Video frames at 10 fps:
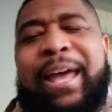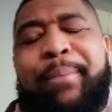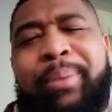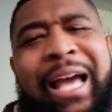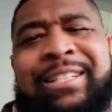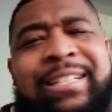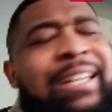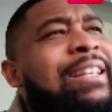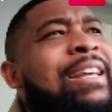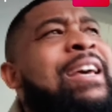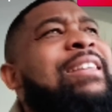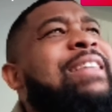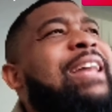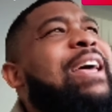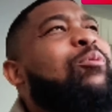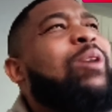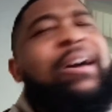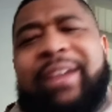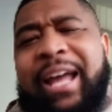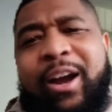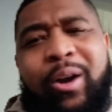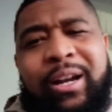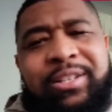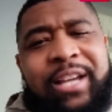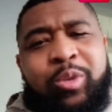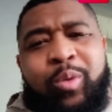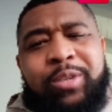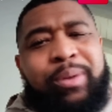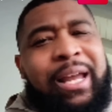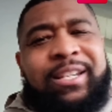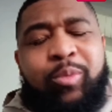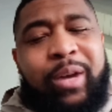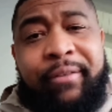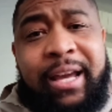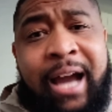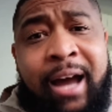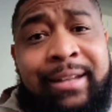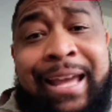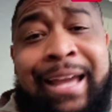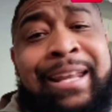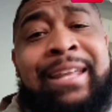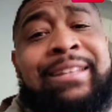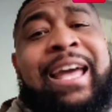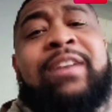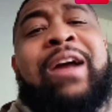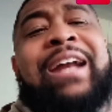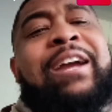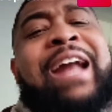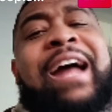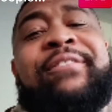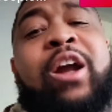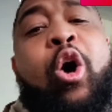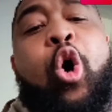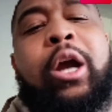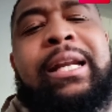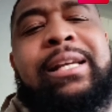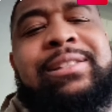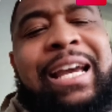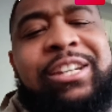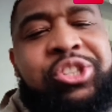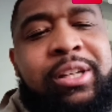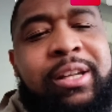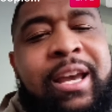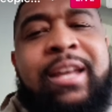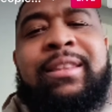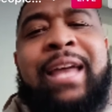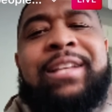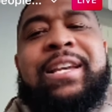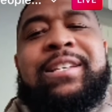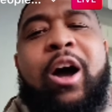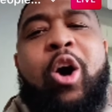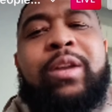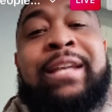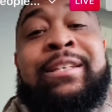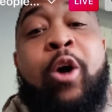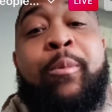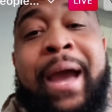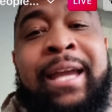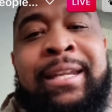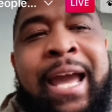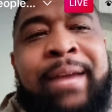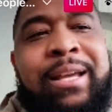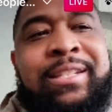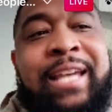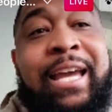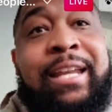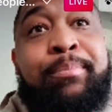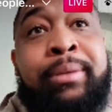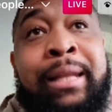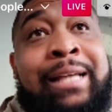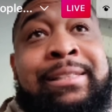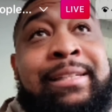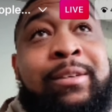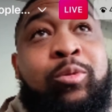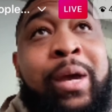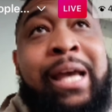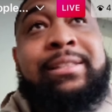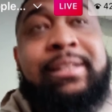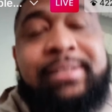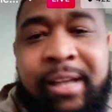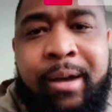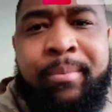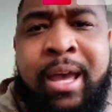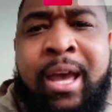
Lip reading: That Blexit, that whatever that organization was, Blexit, whatever they call it, they're not even an organization. They just owned a domain name that said Blexit West or something.